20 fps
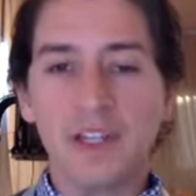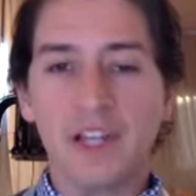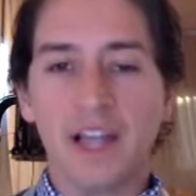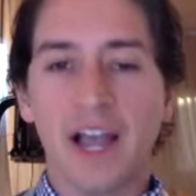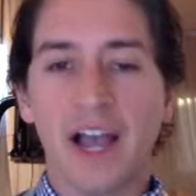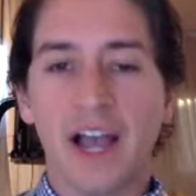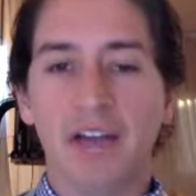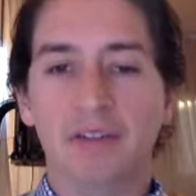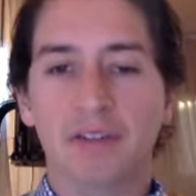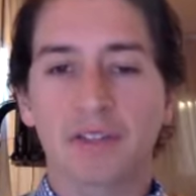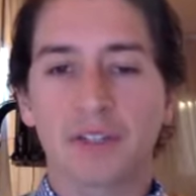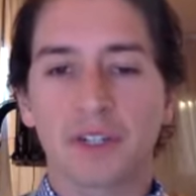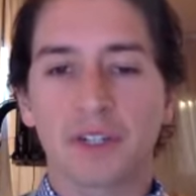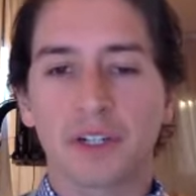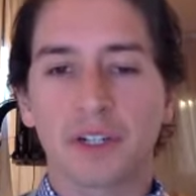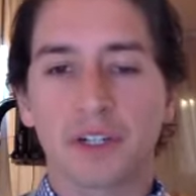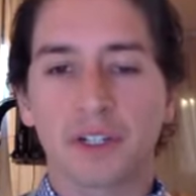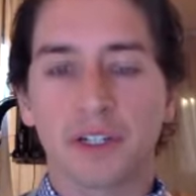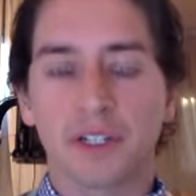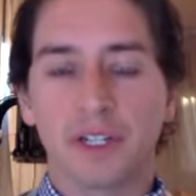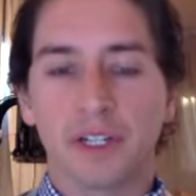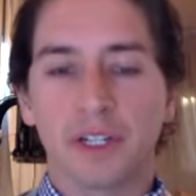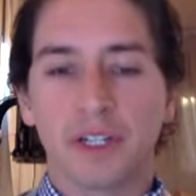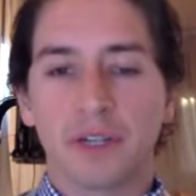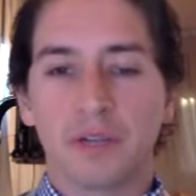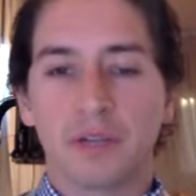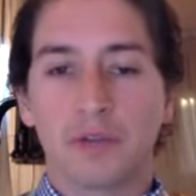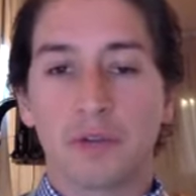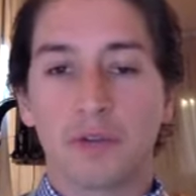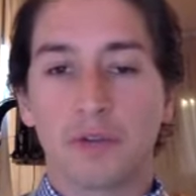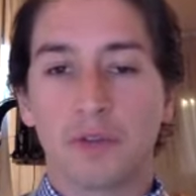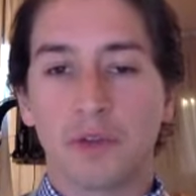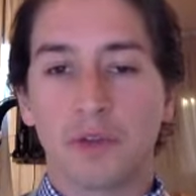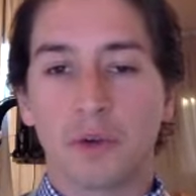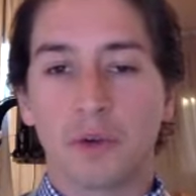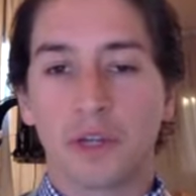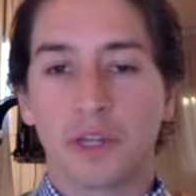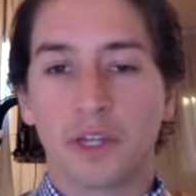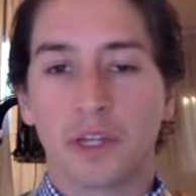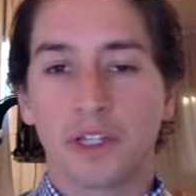after
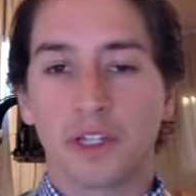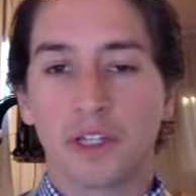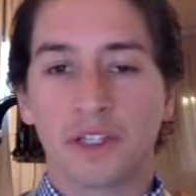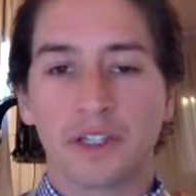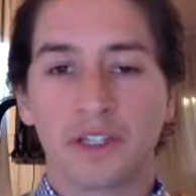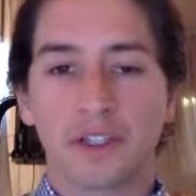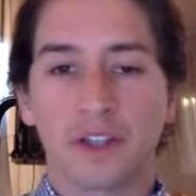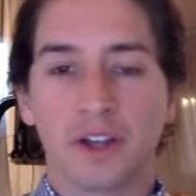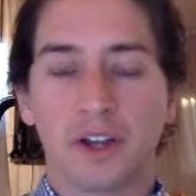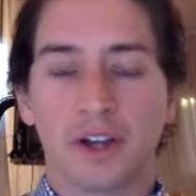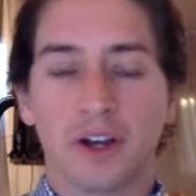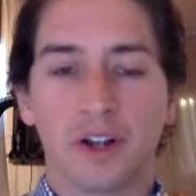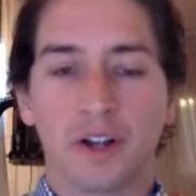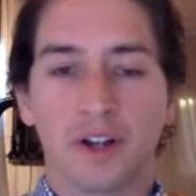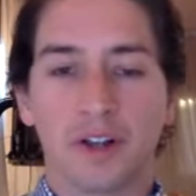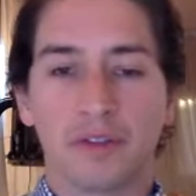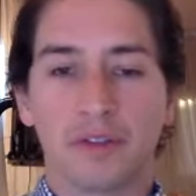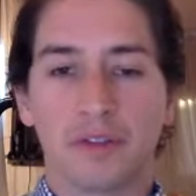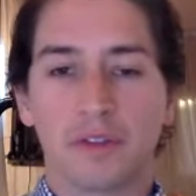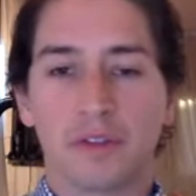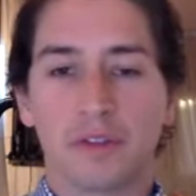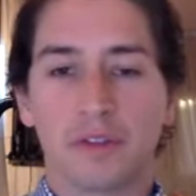reviewing all of